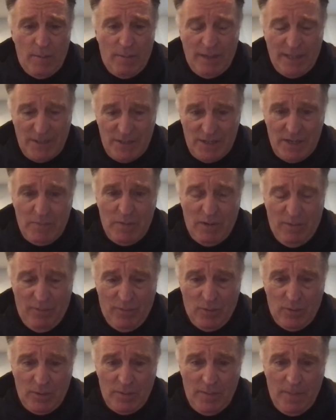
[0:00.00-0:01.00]
stomach
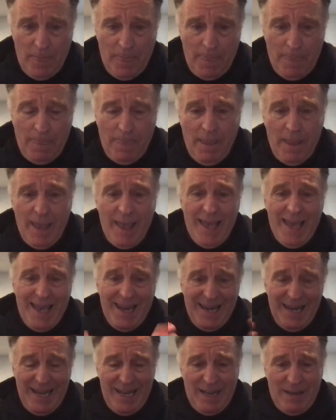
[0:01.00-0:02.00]
full.
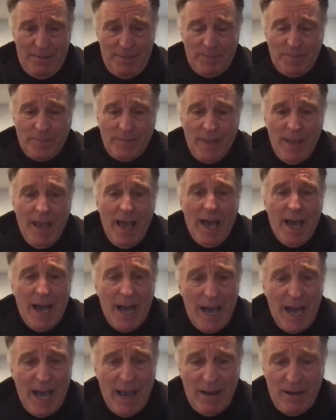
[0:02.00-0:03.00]
Now,
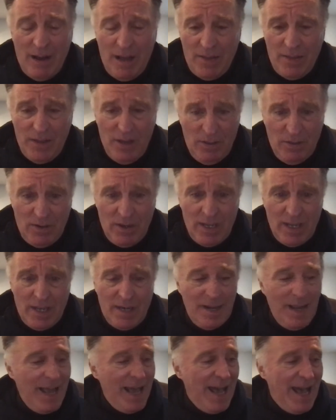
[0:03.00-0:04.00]
I, on the other
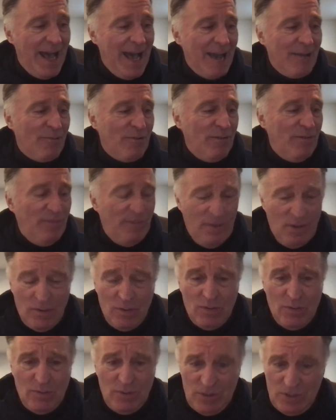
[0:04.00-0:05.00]
hand, I
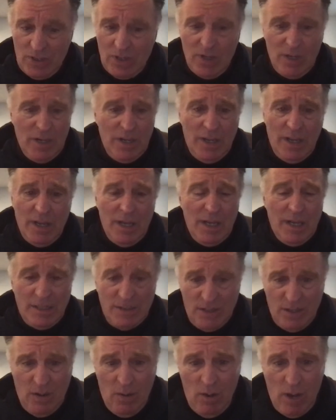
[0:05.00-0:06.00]
refuse to
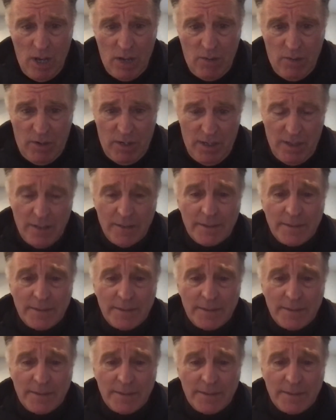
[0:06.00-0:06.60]
go hungry.